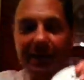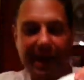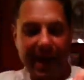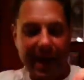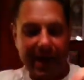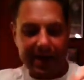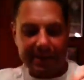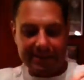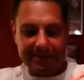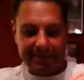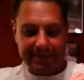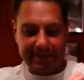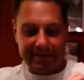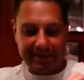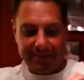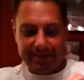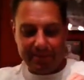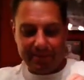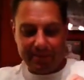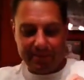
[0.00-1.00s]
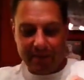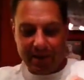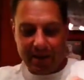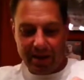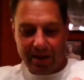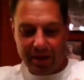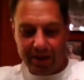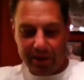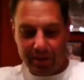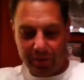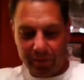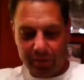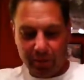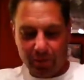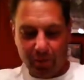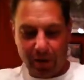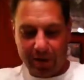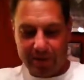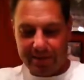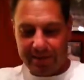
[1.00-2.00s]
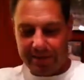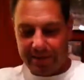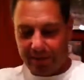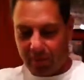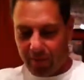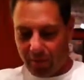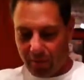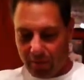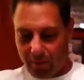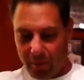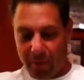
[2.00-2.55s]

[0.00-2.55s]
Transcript: Cassidy, and it put the white sticker over.